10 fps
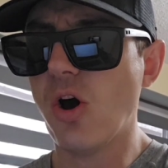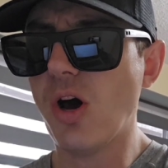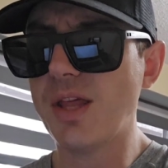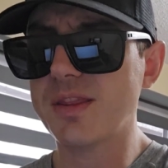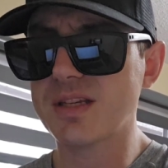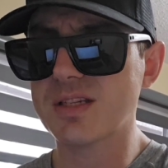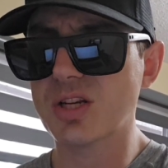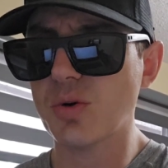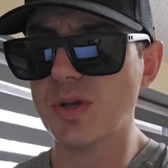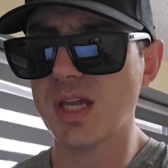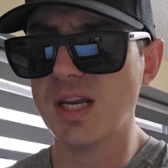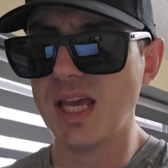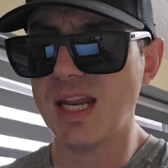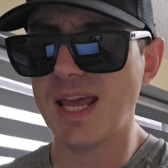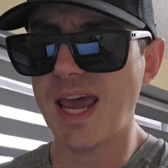on this token
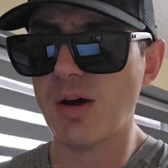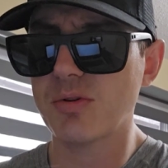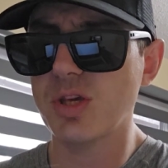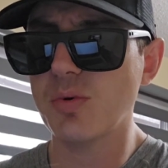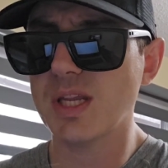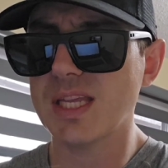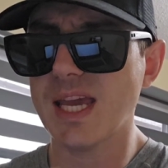and how you can